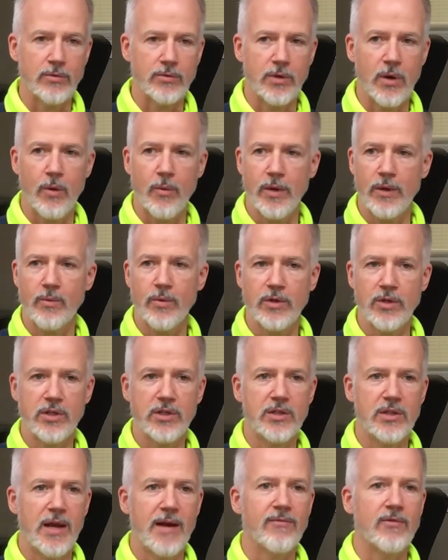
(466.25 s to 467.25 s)
So we just
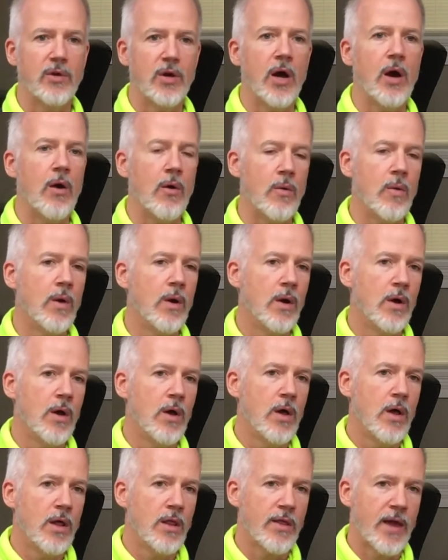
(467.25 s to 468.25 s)
never know
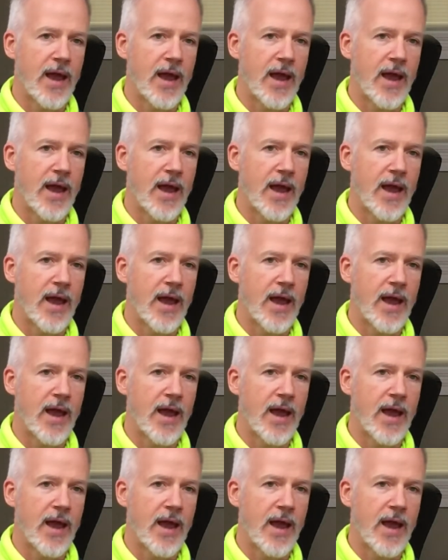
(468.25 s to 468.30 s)
the